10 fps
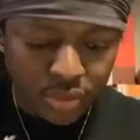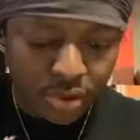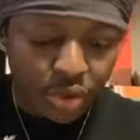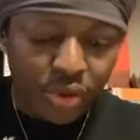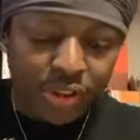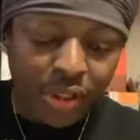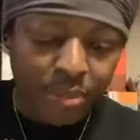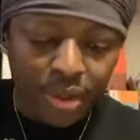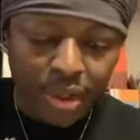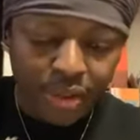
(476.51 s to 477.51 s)
The Lord
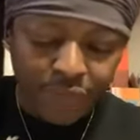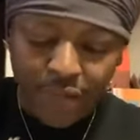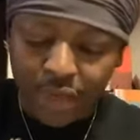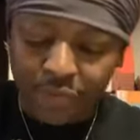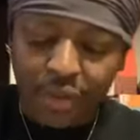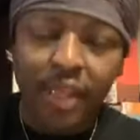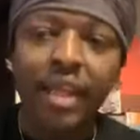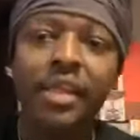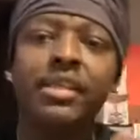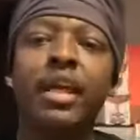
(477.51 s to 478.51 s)
said, blood defileth the land.
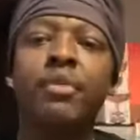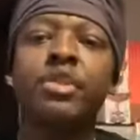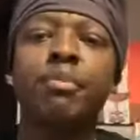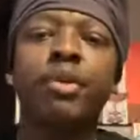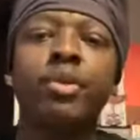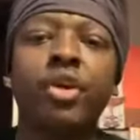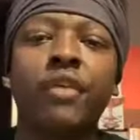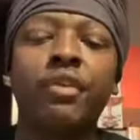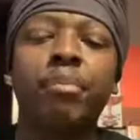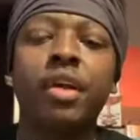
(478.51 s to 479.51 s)
And this land was built
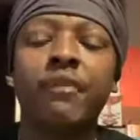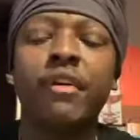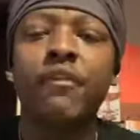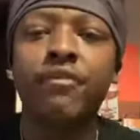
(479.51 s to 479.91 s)
off the blood of our